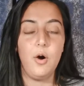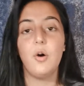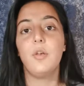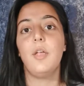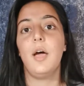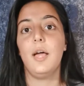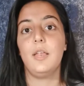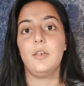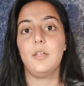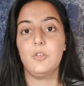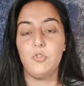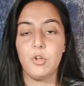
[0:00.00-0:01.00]
on,
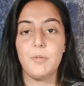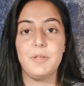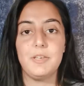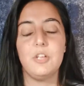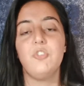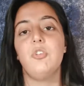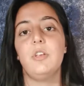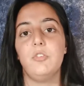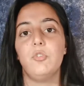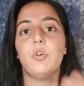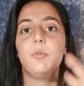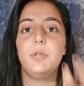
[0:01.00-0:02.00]
and documentation
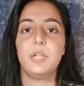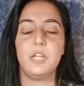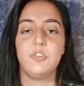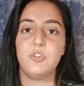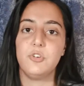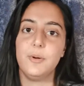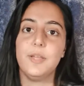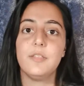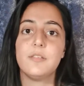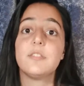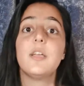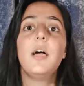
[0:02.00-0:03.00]
is your communication to
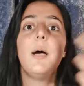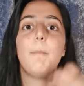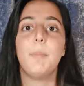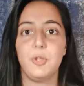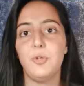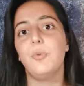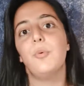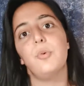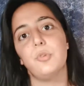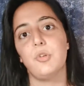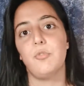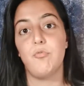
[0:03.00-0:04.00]
others, but you
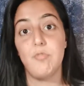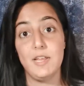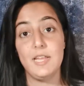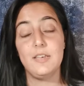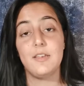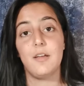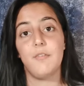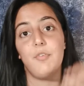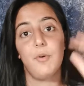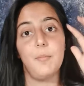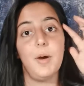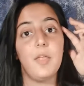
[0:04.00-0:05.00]
also read
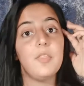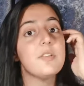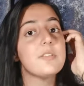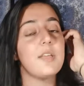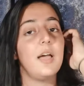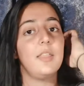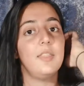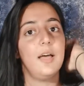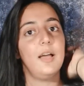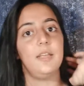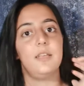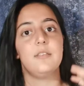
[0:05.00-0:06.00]
from others, and
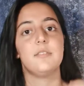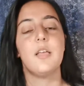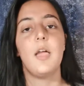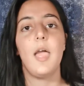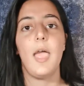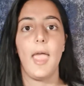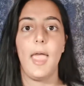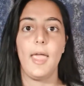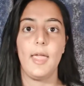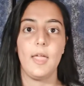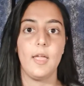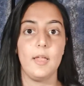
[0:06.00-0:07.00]
that is
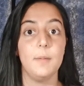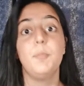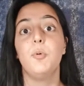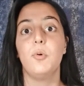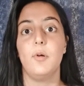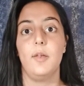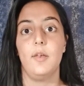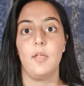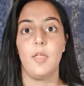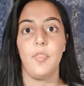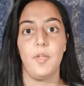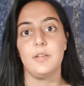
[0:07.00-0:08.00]
a important
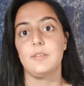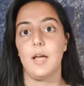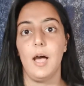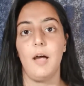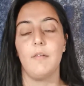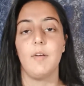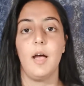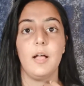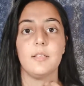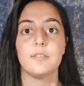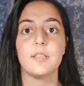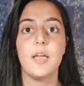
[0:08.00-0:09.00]
thing to have
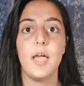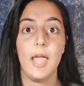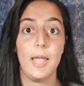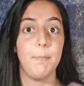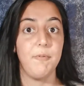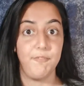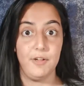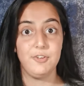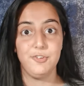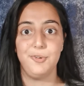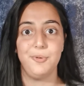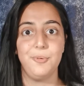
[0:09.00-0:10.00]
as a
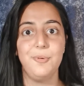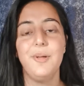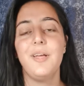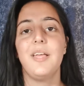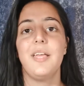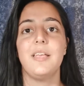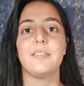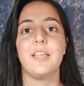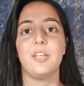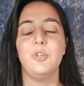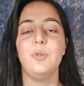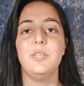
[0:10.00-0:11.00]
professional, is
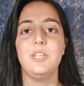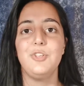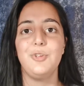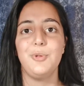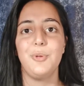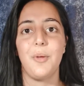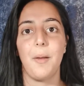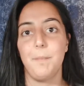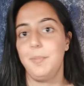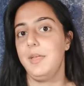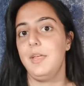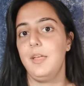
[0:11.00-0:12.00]
that you need to
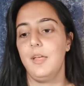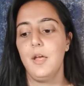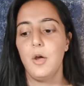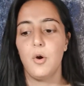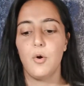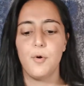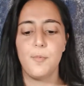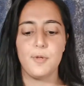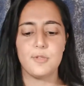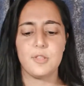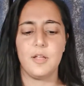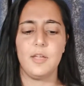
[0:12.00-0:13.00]
be
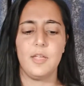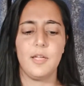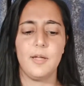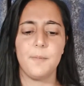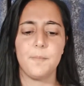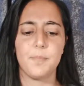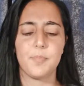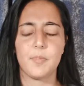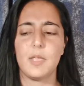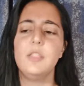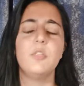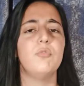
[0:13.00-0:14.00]
almost like
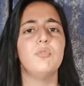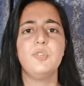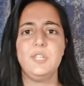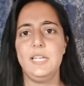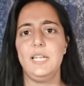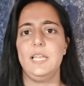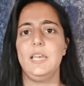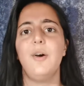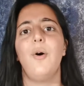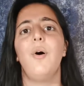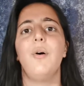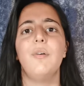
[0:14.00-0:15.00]
in the routine
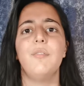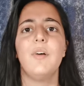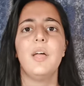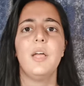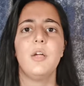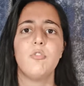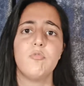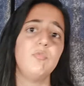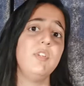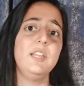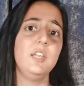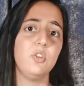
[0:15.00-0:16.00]
of
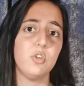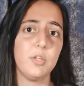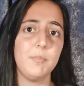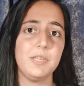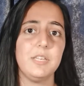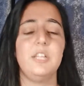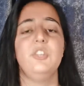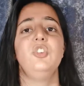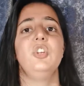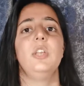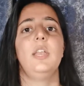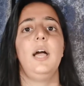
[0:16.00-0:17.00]
reading
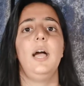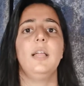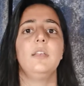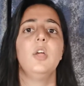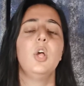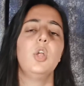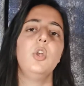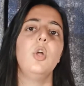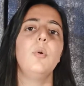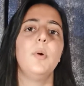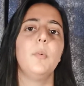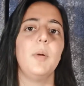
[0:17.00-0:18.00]
documentation and
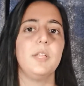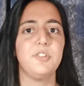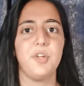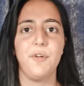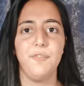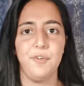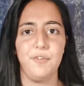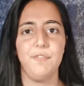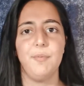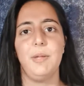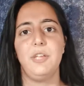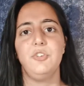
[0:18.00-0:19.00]
knowing where to go for
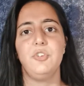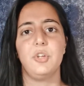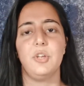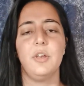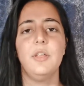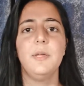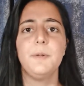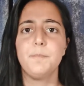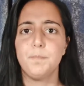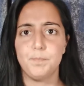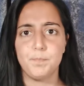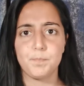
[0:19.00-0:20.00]
information.
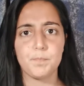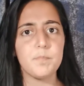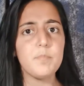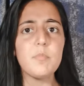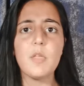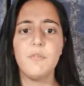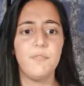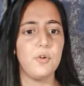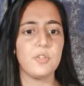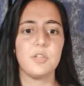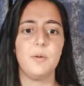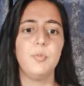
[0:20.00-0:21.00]
For
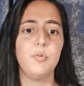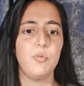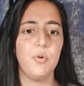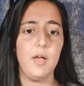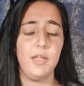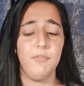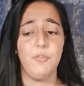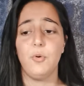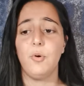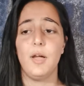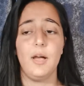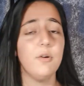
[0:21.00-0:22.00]
example, if
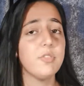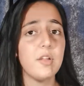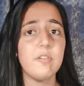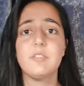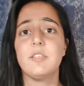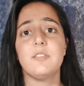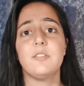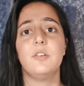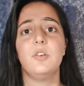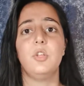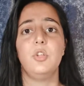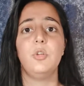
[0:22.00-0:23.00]
you're a healthcare
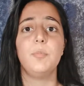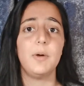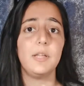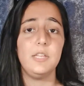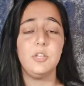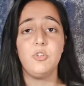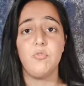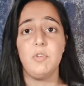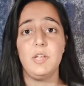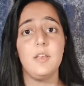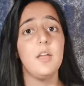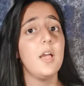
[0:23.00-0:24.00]
assistant, you might need to
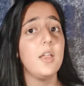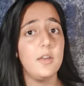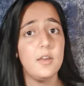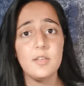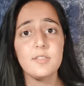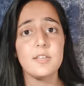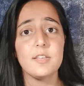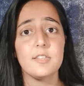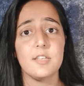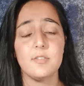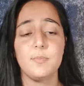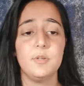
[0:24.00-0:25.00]
read nursing
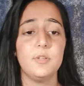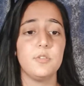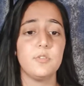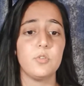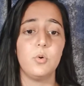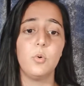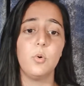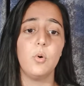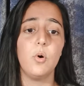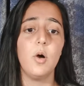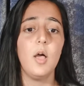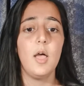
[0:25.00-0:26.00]
assessments
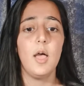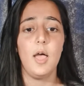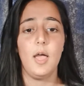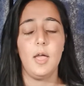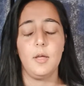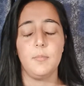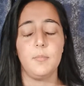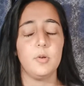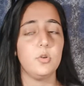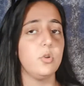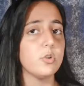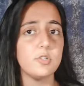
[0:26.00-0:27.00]
or
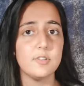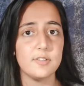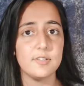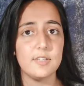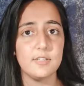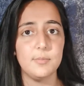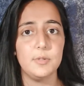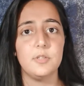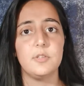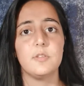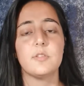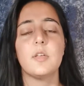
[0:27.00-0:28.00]
doctor's
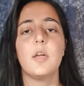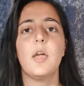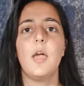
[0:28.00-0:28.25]
assessments